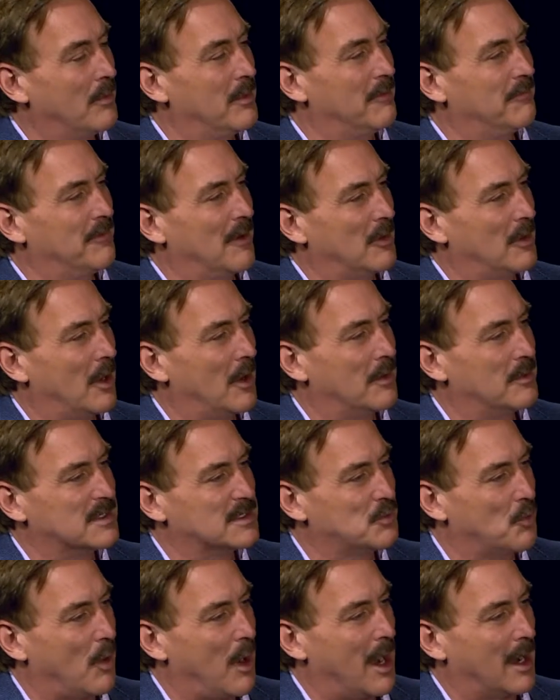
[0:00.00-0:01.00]
we found out he
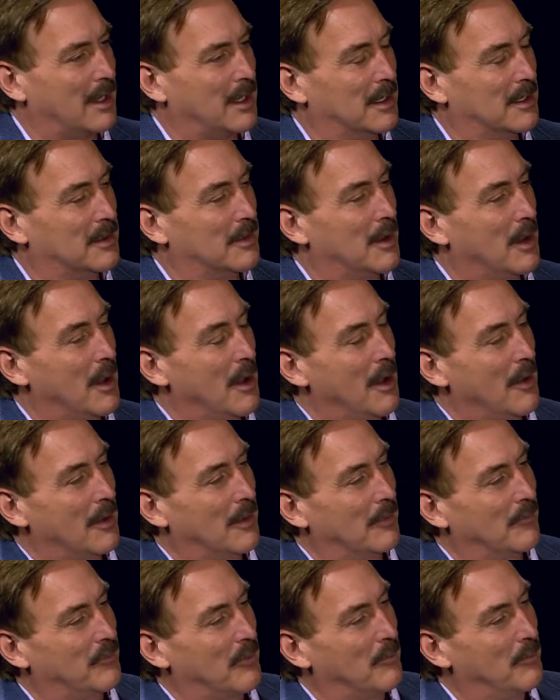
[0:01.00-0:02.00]
was walking
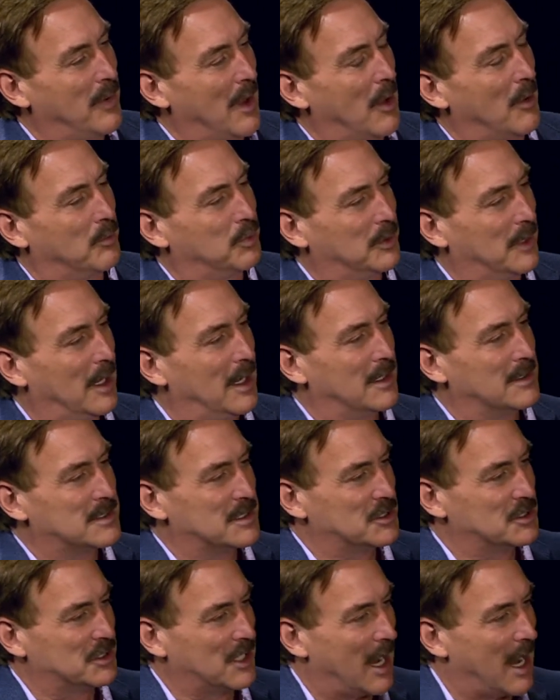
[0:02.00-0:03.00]
from Belle Plaine
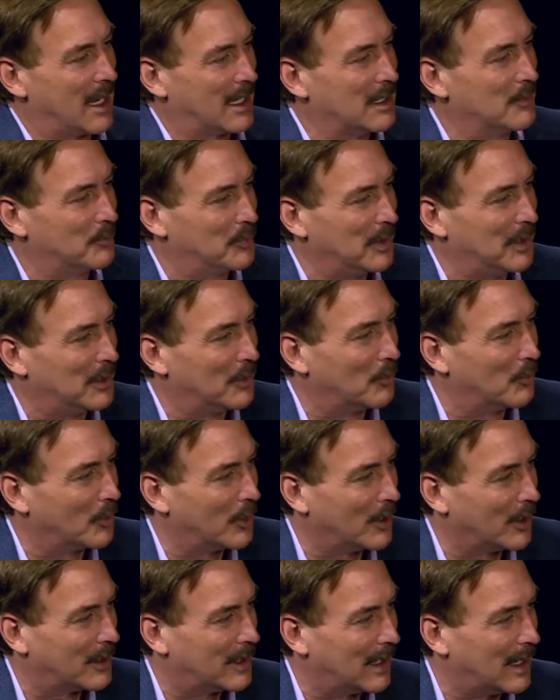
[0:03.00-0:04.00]
to Shakopee to
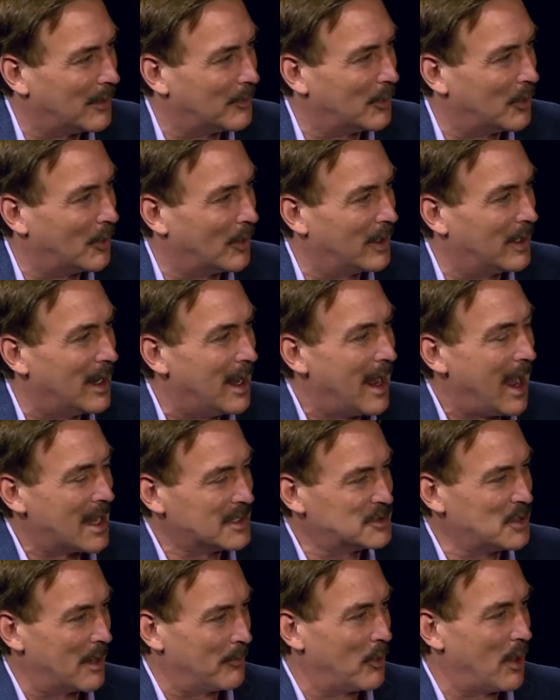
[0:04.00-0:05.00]
work, and I'm going,
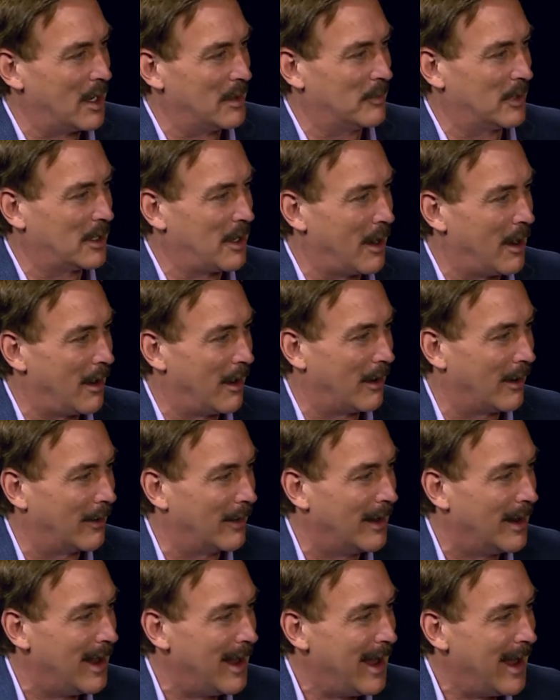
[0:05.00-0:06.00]
so I bought him a
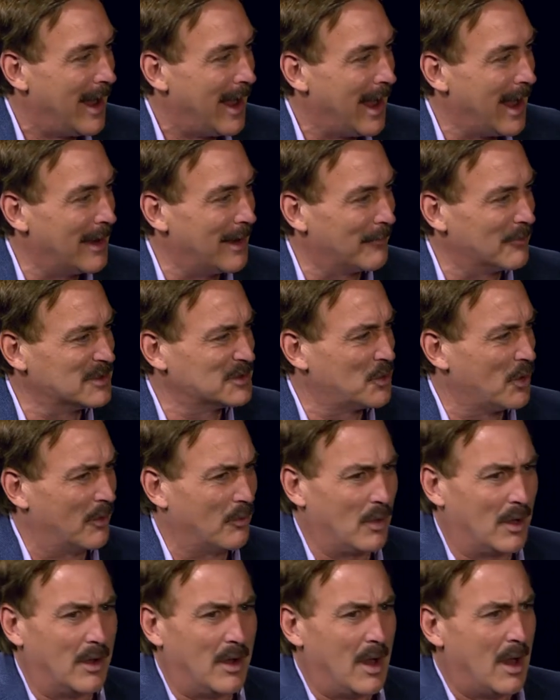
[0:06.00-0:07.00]
car. And everyone's going,
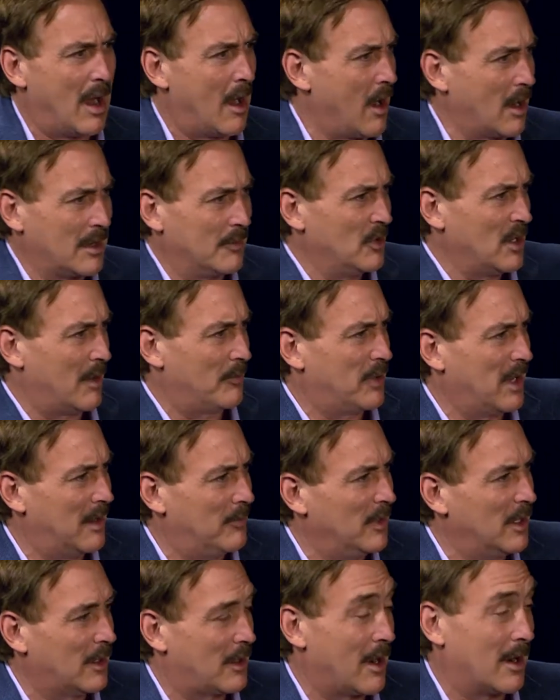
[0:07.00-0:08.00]
well, how come you're not buying
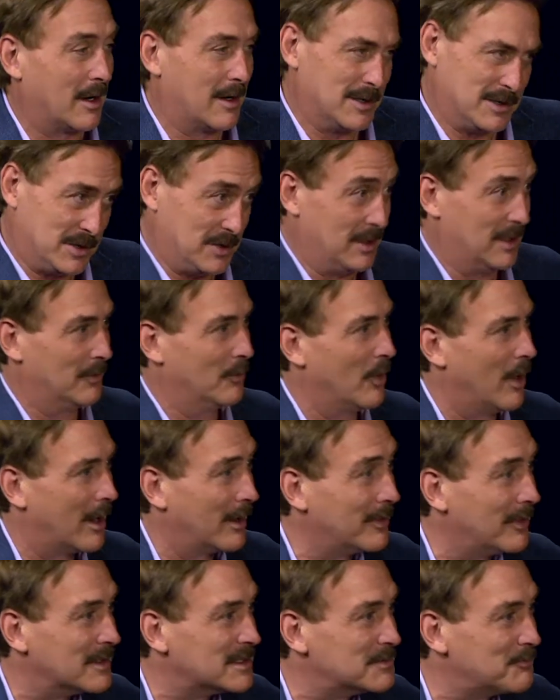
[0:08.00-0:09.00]
me a car? Because you didn't
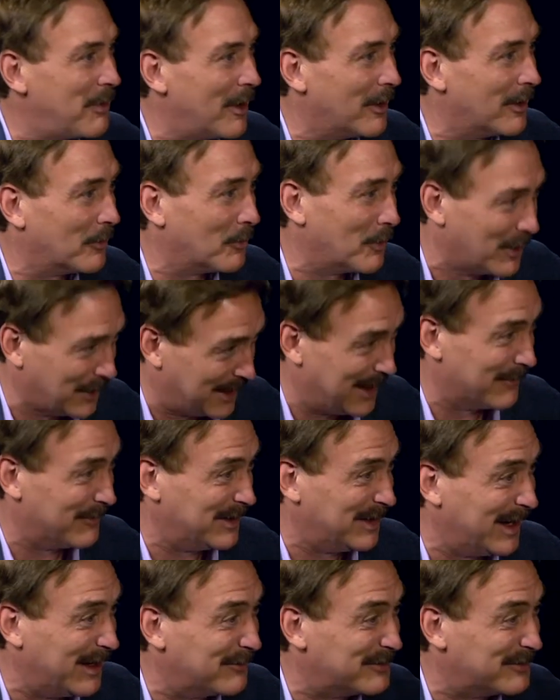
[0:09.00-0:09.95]
walk this part of work every day